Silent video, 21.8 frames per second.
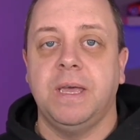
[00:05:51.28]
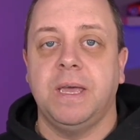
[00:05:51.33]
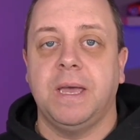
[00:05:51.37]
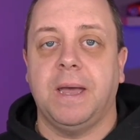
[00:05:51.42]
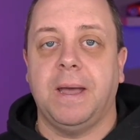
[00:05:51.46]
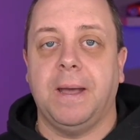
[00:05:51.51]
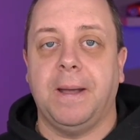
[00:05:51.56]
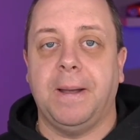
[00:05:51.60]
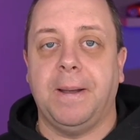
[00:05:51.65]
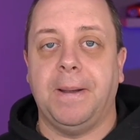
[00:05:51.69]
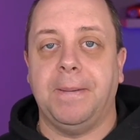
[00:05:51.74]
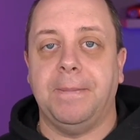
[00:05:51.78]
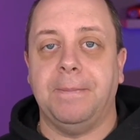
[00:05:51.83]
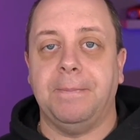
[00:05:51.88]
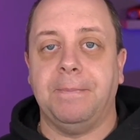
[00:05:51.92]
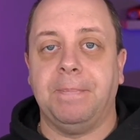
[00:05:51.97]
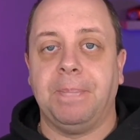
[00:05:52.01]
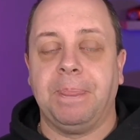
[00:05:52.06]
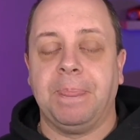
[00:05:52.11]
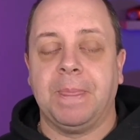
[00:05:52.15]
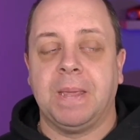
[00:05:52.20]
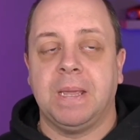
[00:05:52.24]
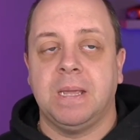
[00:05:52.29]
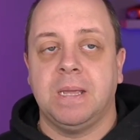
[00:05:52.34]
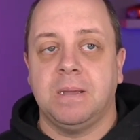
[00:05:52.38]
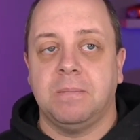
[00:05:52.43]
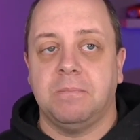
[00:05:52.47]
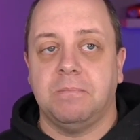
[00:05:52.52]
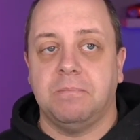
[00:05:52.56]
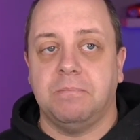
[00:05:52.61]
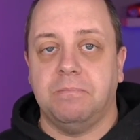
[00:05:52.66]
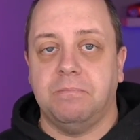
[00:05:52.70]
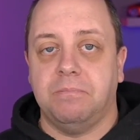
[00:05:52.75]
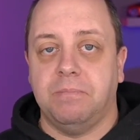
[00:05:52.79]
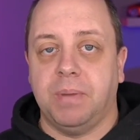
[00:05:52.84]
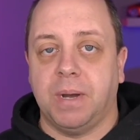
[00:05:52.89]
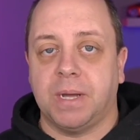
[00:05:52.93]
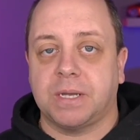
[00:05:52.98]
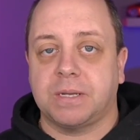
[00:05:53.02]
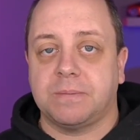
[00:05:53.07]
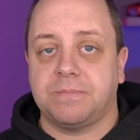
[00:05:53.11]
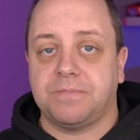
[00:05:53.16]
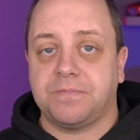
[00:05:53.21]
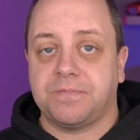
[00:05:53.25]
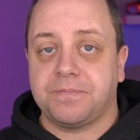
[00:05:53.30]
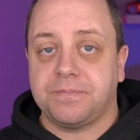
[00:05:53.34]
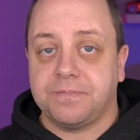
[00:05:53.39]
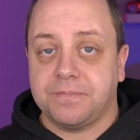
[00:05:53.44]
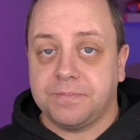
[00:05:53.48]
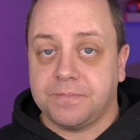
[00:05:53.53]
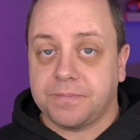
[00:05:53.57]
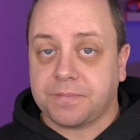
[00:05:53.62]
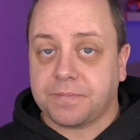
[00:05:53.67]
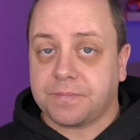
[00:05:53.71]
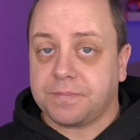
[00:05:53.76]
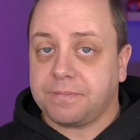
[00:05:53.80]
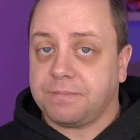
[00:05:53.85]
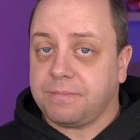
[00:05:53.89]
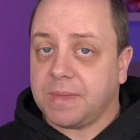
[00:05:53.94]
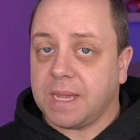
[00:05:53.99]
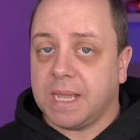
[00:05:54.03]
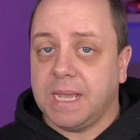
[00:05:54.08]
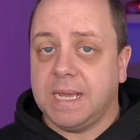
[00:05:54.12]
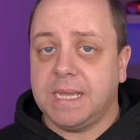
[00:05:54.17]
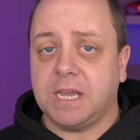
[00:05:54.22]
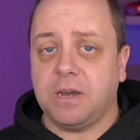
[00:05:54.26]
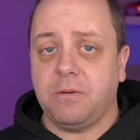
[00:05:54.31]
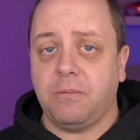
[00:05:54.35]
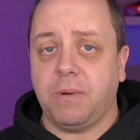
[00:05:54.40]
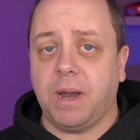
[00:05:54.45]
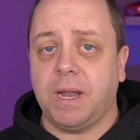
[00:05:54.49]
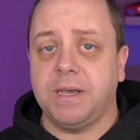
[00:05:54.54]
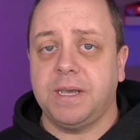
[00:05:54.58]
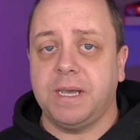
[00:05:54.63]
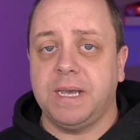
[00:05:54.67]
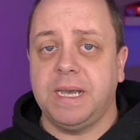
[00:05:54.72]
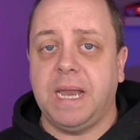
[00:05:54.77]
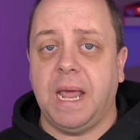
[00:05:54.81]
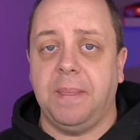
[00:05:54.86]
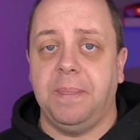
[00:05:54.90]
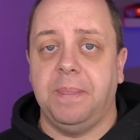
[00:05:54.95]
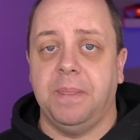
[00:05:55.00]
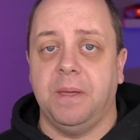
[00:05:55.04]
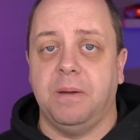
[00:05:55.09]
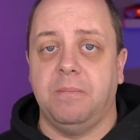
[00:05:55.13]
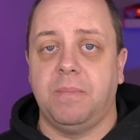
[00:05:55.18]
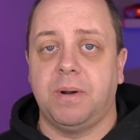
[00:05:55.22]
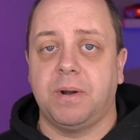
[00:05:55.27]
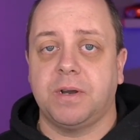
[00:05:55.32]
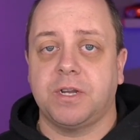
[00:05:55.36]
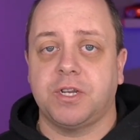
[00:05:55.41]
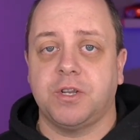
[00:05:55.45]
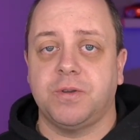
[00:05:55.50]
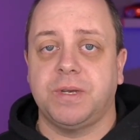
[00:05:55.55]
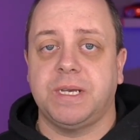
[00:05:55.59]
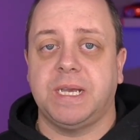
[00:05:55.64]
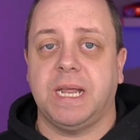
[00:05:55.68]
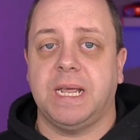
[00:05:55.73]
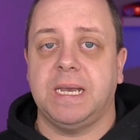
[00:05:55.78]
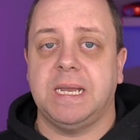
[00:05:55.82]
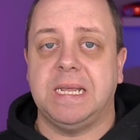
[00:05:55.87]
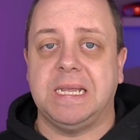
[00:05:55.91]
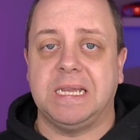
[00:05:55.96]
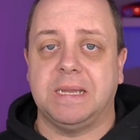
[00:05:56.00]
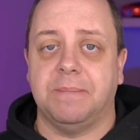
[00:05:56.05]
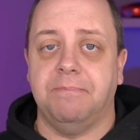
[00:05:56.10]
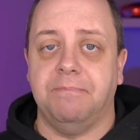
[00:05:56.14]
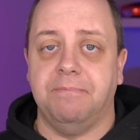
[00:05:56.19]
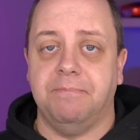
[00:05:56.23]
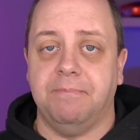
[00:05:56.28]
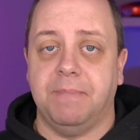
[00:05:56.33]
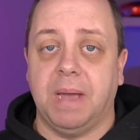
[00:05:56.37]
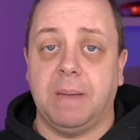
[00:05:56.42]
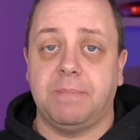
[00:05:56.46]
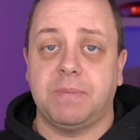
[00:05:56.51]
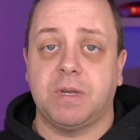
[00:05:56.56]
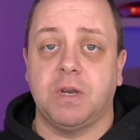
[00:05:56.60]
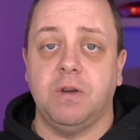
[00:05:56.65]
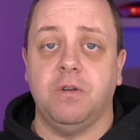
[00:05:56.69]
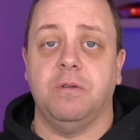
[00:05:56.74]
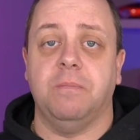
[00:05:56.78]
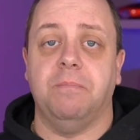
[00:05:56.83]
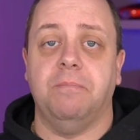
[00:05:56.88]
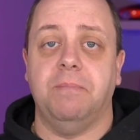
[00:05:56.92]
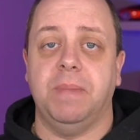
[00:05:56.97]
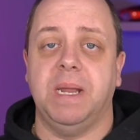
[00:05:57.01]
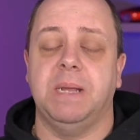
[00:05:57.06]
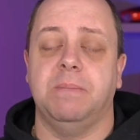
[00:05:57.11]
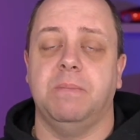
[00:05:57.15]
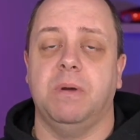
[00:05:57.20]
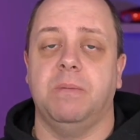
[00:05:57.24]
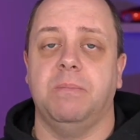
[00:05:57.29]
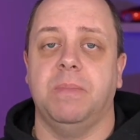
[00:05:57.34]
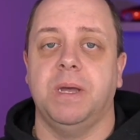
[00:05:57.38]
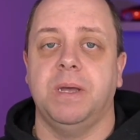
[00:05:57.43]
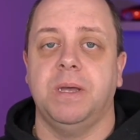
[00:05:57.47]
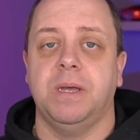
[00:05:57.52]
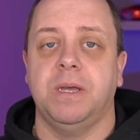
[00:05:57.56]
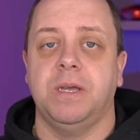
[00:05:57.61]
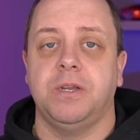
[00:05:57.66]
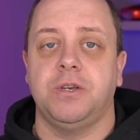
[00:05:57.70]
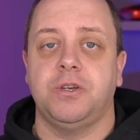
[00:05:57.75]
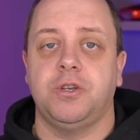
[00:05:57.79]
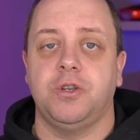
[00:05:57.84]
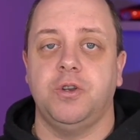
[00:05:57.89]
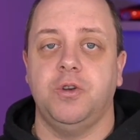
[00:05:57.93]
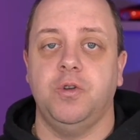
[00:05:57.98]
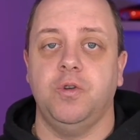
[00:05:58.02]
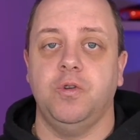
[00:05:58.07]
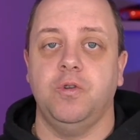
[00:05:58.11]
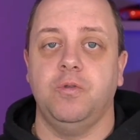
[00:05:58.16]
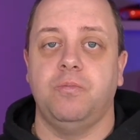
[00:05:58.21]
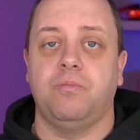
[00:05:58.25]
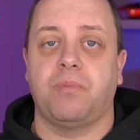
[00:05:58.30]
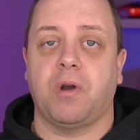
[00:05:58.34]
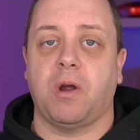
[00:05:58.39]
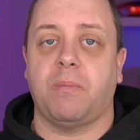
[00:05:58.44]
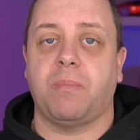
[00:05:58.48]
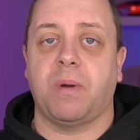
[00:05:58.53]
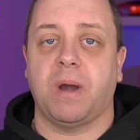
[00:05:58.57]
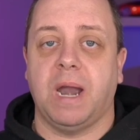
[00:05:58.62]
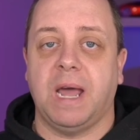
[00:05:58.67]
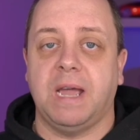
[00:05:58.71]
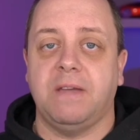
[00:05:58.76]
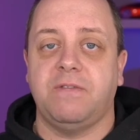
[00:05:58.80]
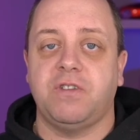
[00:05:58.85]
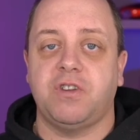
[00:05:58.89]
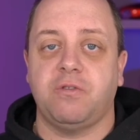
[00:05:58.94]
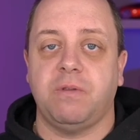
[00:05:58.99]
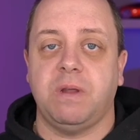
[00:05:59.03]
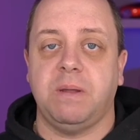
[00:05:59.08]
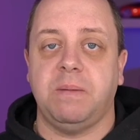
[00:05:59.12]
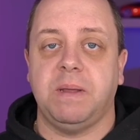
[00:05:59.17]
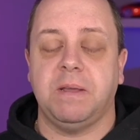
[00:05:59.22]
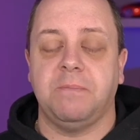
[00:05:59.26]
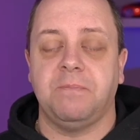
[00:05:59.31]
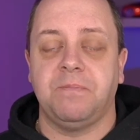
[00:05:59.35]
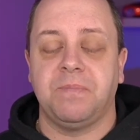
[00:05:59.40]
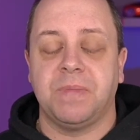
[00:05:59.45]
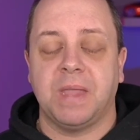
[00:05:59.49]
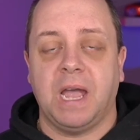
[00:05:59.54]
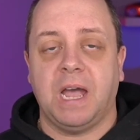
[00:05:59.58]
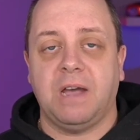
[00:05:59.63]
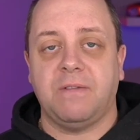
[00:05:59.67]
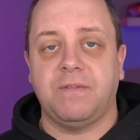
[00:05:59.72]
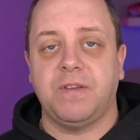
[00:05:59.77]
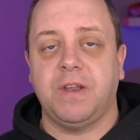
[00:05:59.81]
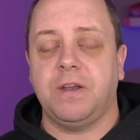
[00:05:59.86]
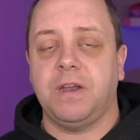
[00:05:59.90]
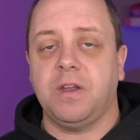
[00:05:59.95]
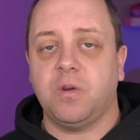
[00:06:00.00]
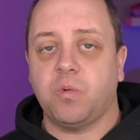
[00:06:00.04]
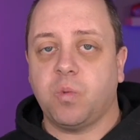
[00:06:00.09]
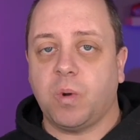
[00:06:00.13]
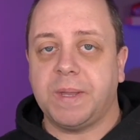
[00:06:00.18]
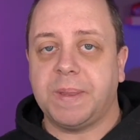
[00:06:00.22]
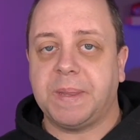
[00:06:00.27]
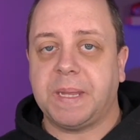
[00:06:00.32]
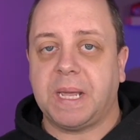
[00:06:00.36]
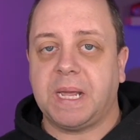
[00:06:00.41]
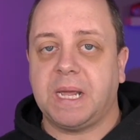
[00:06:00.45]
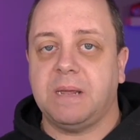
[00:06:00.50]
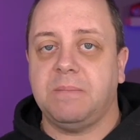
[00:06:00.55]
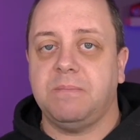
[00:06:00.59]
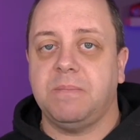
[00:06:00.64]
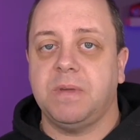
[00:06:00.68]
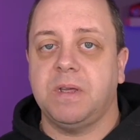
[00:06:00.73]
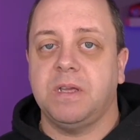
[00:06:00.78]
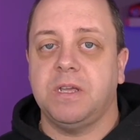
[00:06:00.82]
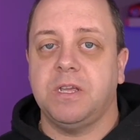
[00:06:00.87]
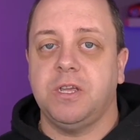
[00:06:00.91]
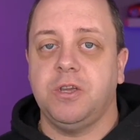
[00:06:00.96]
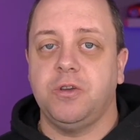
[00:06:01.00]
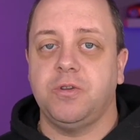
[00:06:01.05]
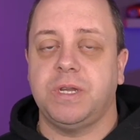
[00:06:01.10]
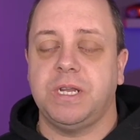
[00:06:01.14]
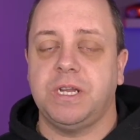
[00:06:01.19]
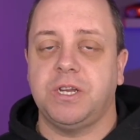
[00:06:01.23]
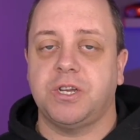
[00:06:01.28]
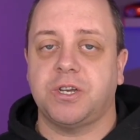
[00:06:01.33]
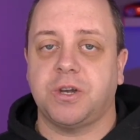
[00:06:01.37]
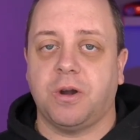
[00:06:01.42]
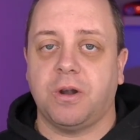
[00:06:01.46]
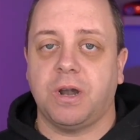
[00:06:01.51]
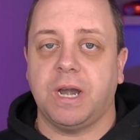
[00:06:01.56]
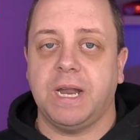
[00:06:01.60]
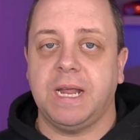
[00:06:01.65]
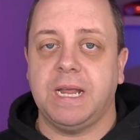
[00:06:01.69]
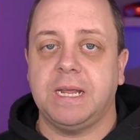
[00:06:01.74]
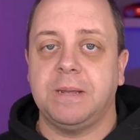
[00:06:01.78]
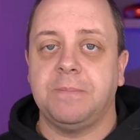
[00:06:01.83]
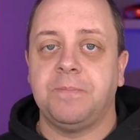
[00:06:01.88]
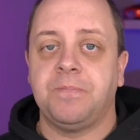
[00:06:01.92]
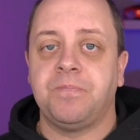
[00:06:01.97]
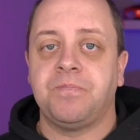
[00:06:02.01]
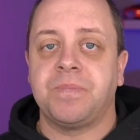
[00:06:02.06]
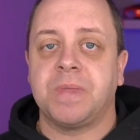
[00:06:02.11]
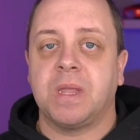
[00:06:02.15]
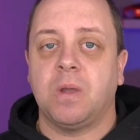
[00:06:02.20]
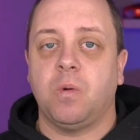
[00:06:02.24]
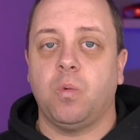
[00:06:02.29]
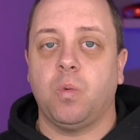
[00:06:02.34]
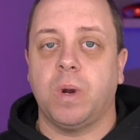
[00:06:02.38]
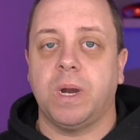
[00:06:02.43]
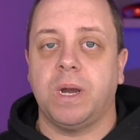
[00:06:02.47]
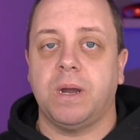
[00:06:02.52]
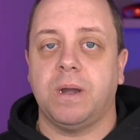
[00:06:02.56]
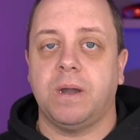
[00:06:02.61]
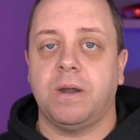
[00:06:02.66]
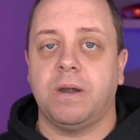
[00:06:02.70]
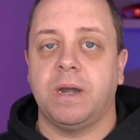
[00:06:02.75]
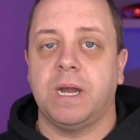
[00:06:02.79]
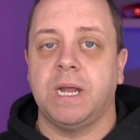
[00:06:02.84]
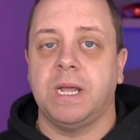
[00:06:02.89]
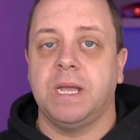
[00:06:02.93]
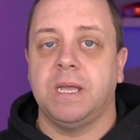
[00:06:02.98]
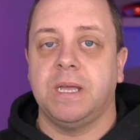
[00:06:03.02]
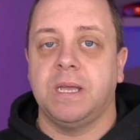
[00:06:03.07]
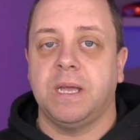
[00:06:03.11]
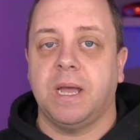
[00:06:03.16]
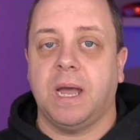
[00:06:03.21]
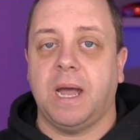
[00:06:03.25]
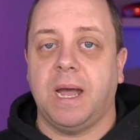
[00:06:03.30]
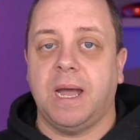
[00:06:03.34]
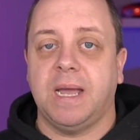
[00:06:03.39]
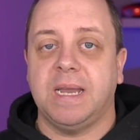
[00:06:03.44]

Um, but it's around that number, so 10 is an absolute minimum to do proper live streaming. I've done it one time using Starlink where I